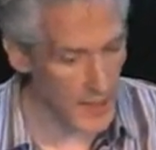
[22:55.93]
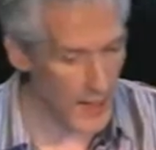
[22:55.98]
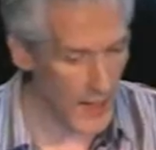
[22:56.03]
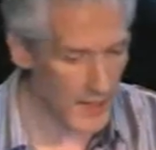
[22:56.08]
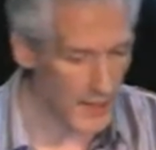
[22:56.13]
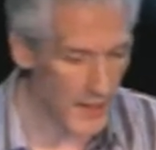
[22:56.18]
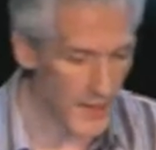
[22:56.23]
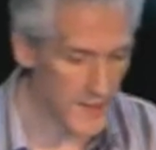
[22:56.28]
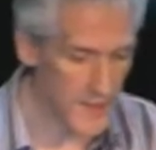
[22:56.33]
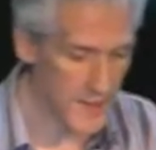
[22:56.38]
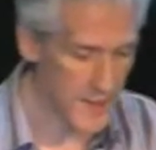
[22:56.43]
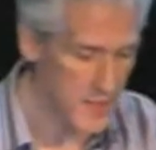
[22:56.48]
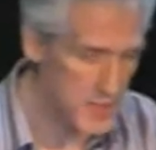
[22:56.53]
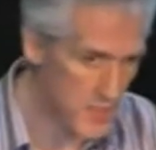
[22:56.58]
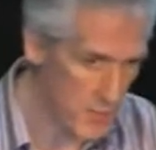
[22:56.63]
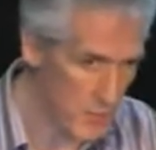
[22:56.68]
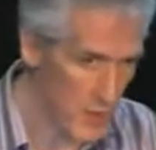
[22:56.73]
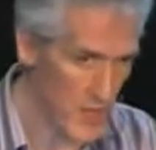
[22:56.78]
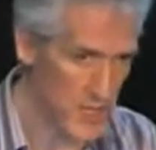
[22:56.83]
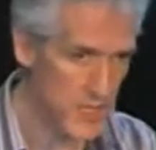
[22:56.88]
And I think this
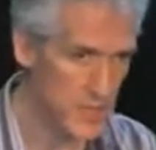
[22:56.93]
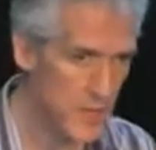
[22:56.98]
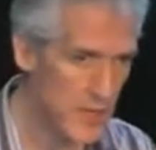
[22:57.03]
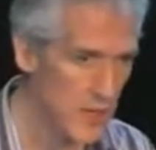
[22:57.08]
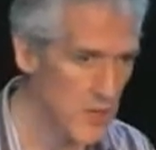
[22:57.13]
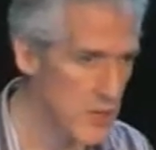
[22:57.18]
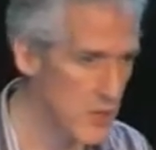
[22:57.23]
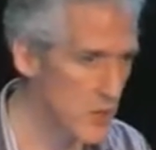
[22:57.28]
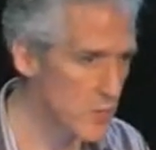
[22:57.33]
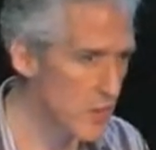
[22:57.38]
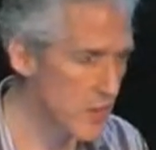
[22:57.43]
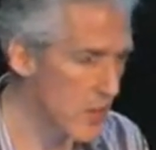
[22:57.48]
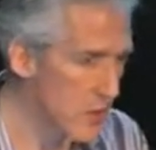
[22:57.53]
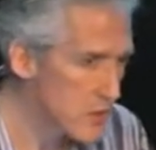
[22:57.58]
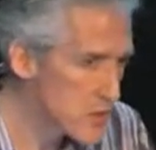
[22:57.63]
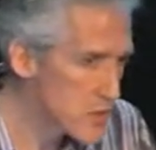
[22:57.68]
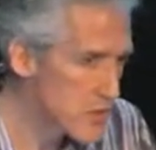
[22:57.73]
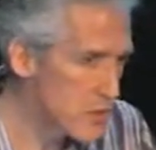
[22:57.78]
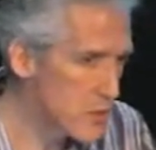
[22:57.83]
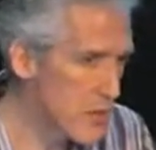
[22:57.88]
applies to Microsoft, but it
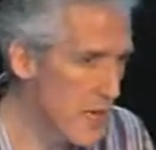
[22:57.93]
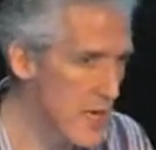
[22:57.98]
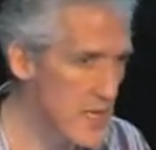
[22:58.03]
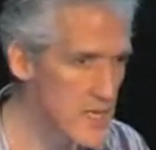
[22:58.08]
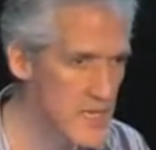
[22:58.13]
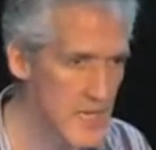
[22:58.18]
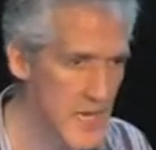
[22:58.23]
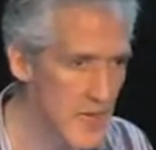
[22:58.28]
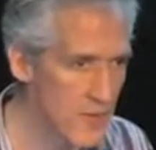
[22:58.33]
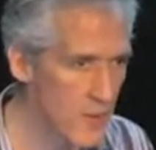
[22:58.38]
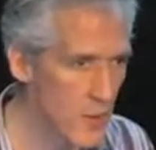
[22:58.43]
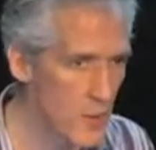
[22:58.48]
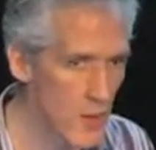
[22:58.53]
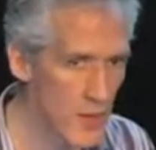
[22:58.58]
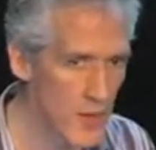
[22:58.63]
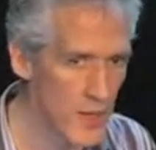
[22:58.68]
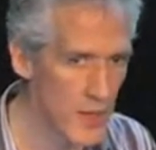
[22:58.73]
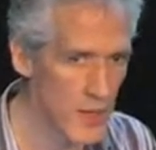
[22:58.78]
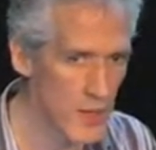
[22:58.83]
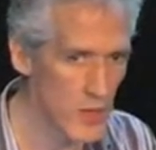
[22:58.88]
also applies, say, if you're
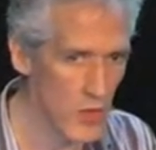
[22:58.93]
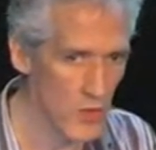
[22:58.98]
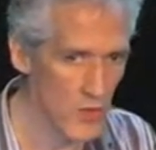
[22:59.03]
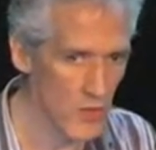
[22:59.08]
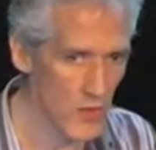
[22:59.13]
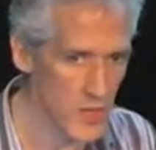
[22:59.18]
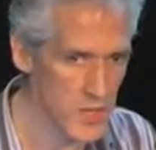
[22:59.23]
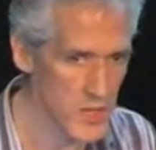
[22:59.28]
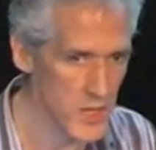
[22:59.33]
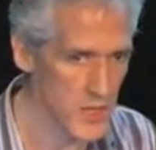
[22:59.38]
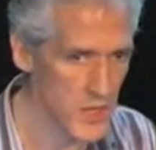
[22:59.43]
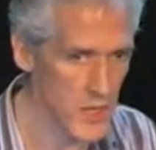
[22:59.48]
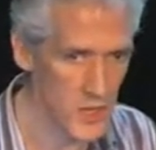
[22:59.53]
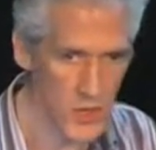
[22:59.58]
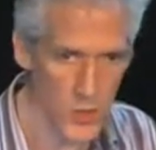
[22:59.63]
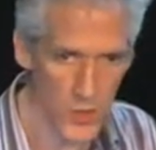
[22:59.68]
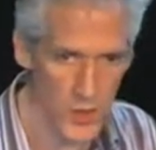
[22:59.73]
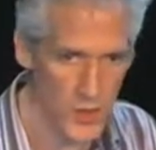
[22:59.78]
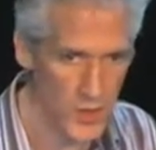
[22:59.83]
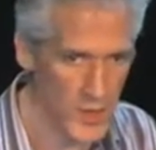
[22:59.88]
working in a university and
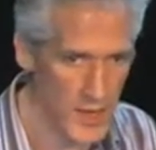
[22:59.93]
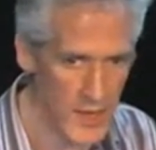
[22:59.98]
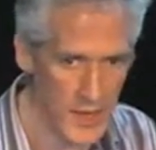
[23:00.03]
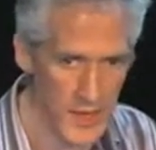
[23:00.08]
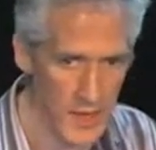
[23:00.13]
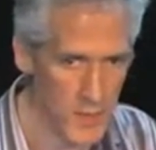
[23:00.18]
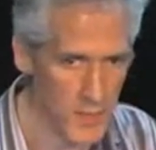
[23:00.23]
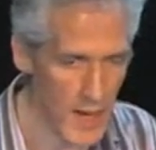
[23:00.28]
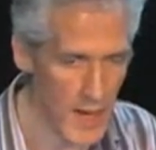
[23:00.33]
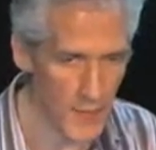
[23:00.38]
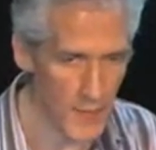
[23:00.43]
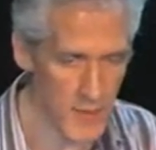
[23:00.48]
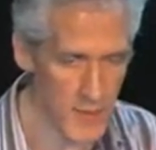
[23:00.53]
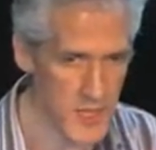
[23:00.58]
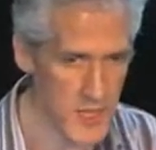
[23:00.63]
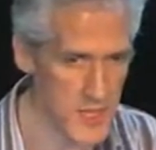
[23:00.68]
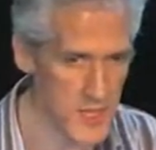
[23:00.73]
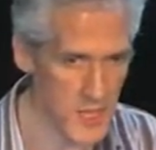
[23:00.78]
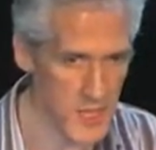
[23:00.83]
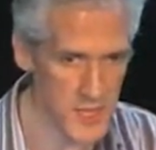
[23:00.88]
you want to make an impact with a
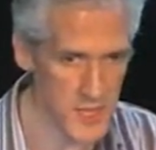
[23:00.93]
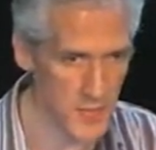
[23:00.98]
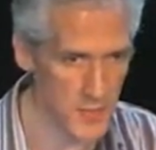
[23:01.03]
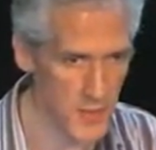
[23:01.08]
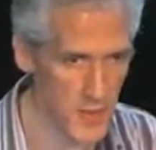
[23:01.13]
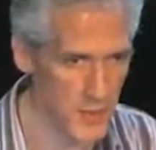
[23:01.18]
startup